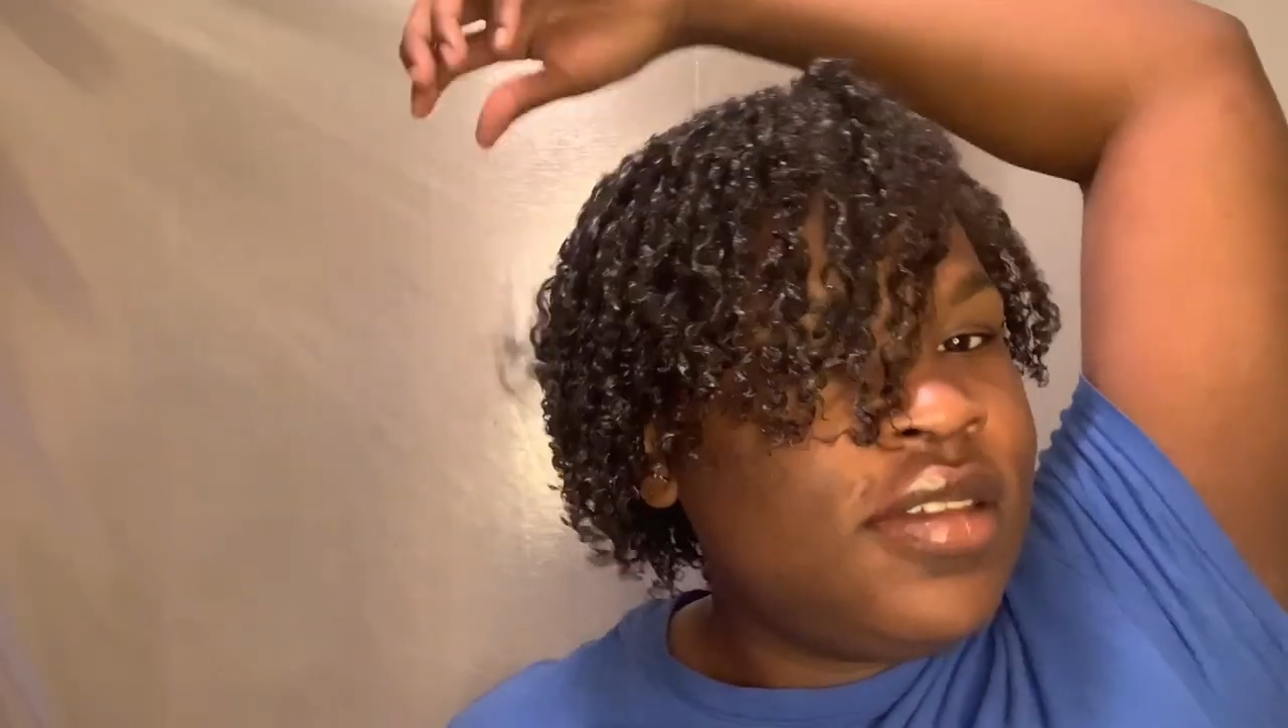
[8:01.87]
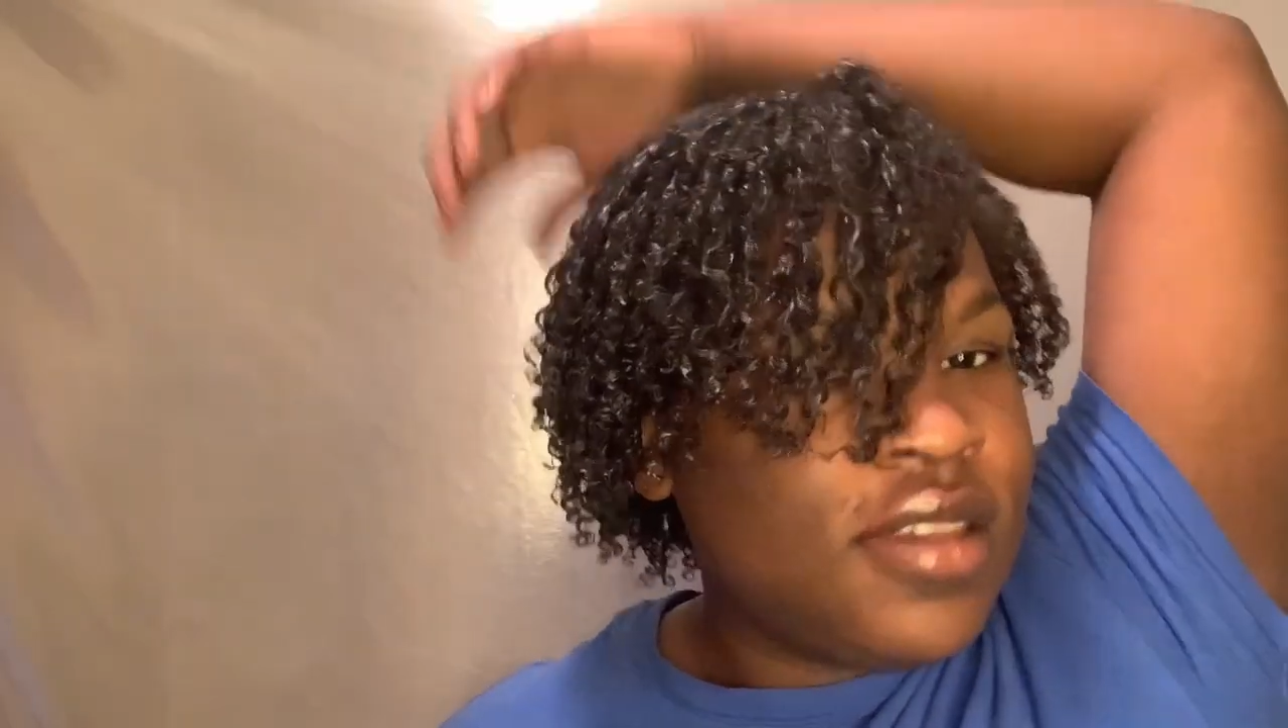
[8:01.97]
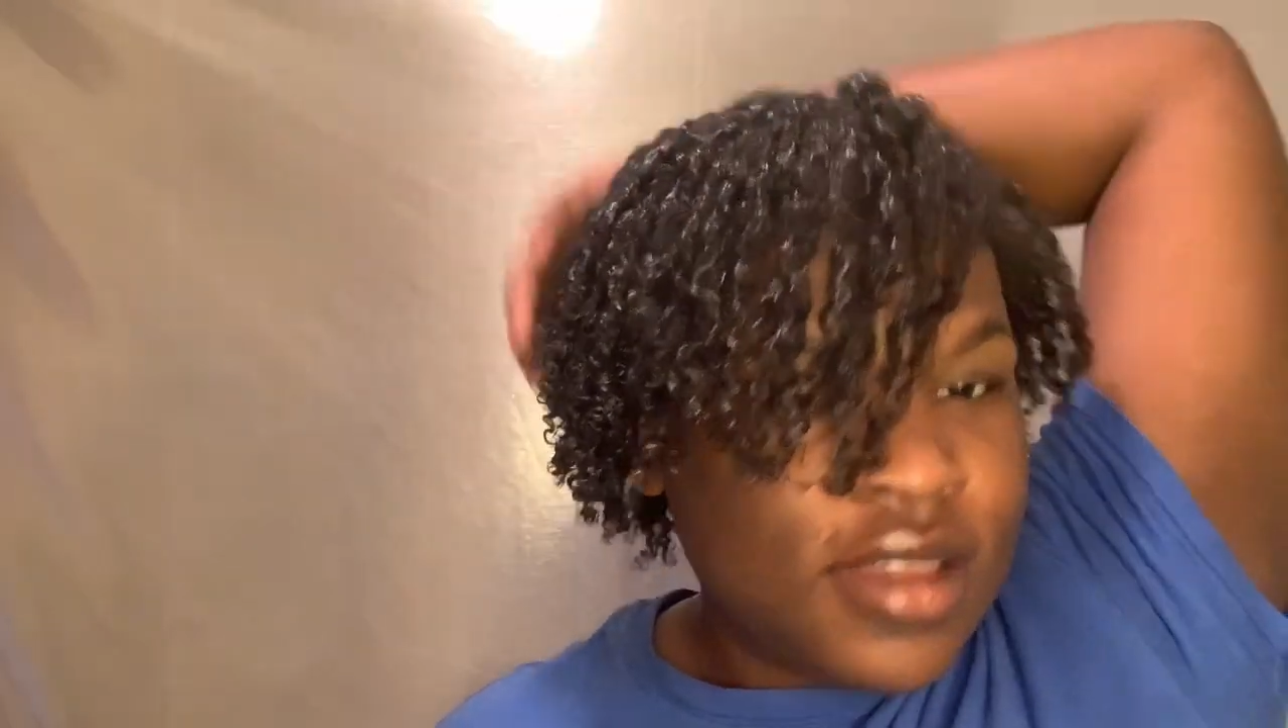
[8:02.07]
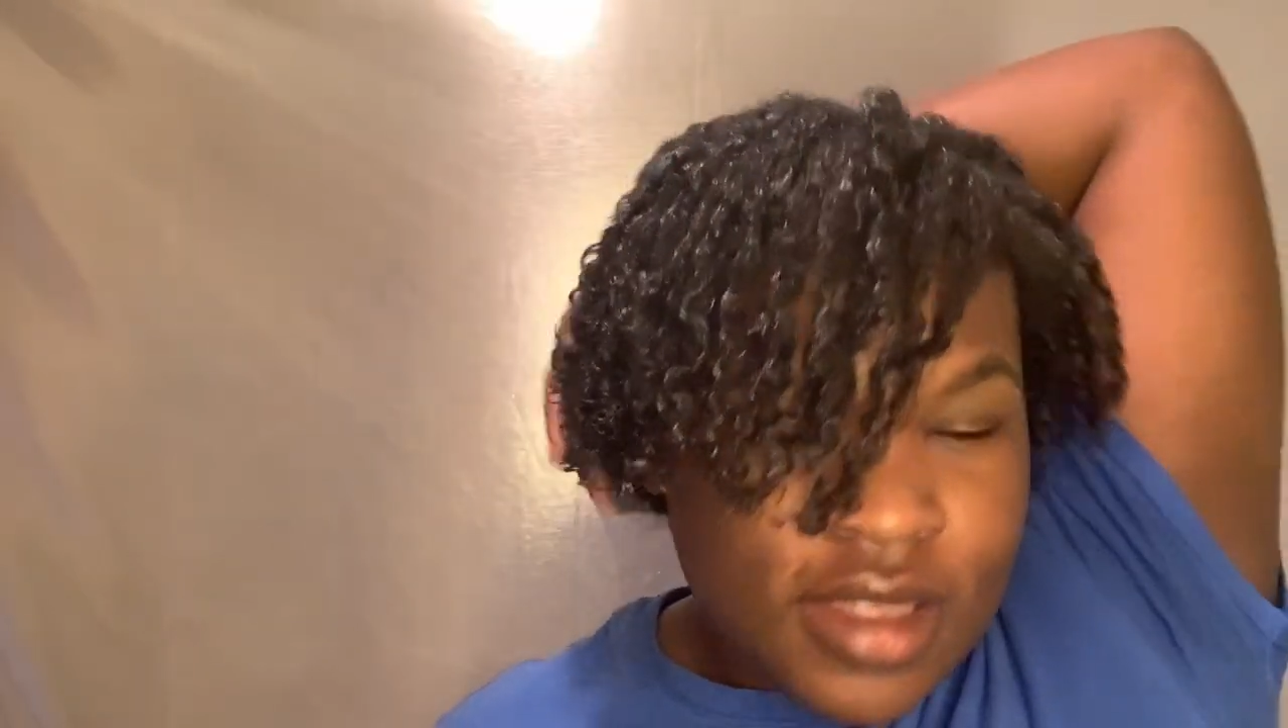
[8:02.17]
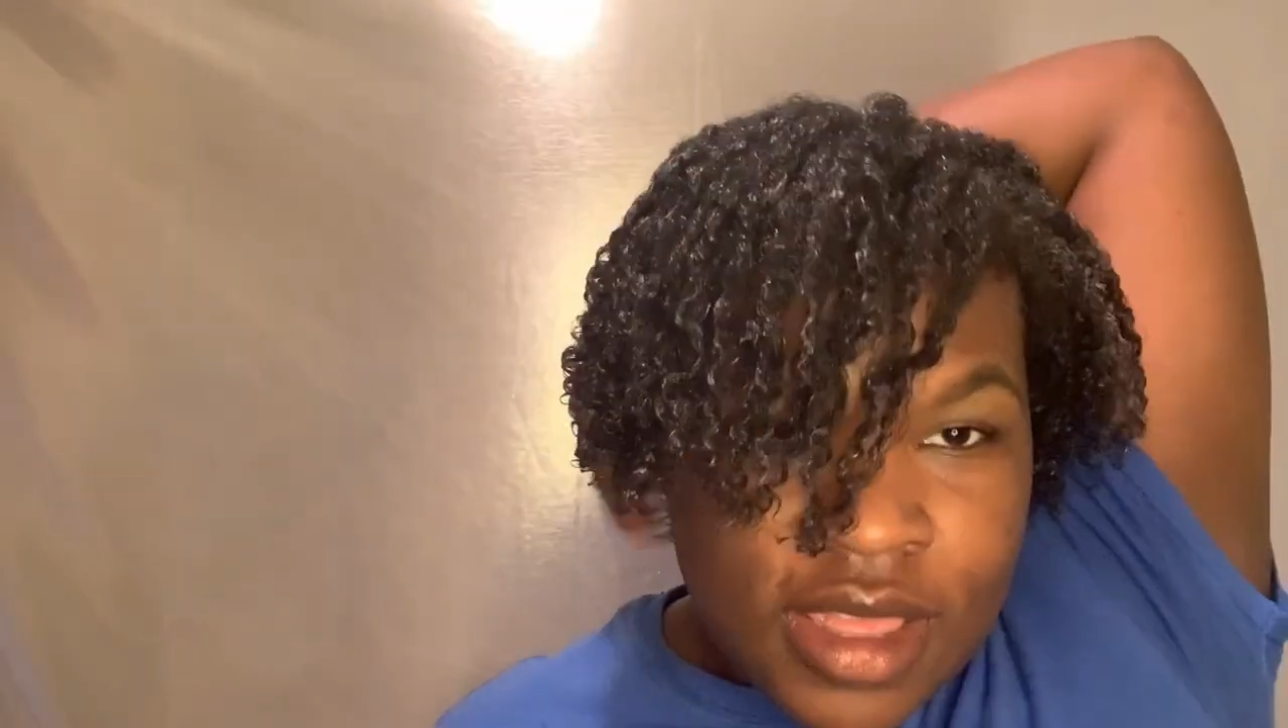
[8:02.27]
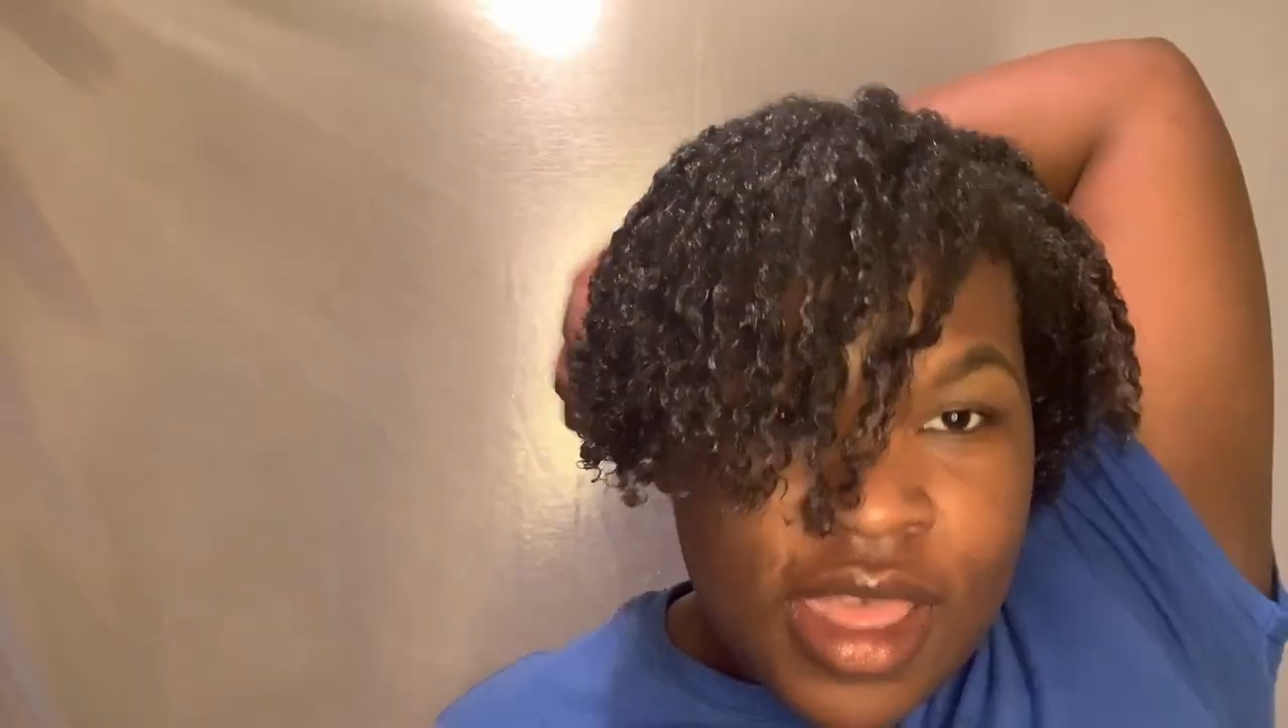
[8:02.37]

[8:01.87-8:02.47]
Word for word: decent,